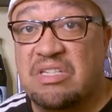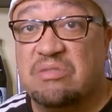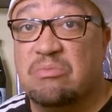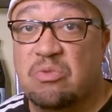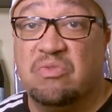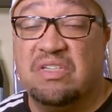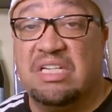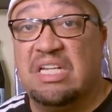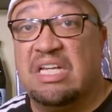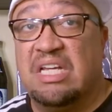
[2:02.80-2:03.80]
this movie.
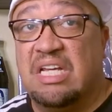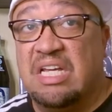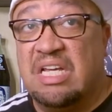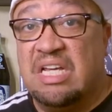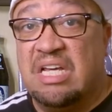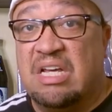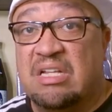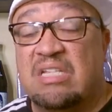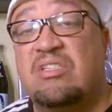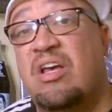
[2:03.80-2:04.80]

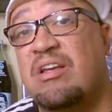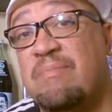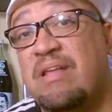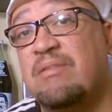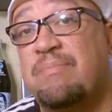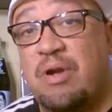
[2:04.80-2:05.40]
Let's talk about the